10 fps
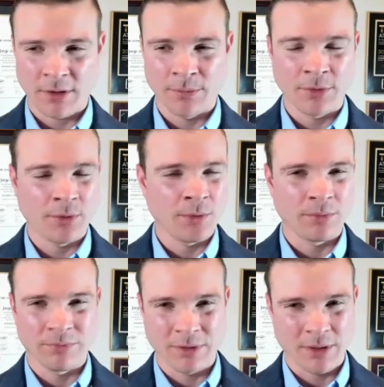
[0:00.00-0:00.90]
up to
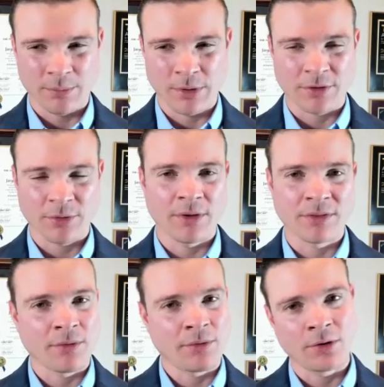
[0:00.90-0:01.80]
approximately
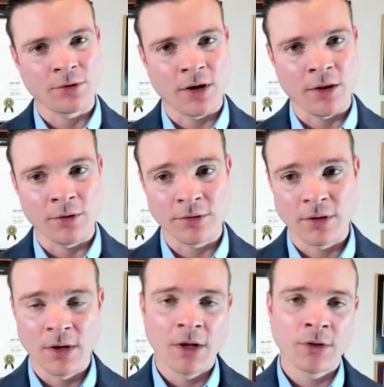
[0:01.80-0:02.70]
$700
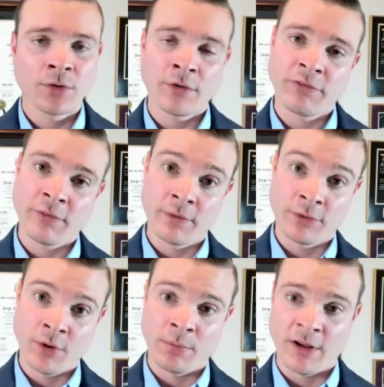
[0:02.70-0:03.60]
to
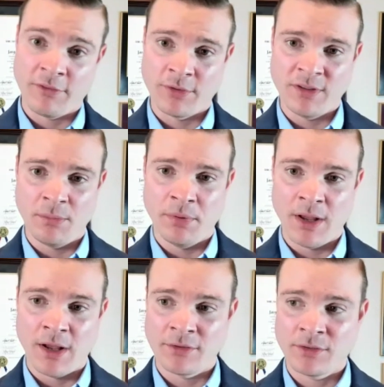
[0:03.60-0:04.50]
apply for
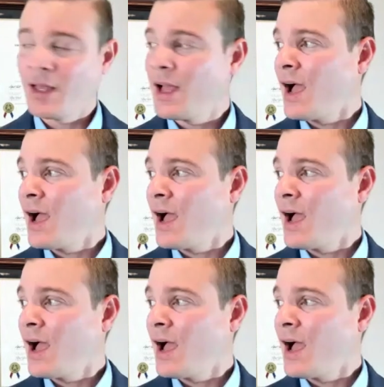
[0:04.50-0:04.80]
TPS.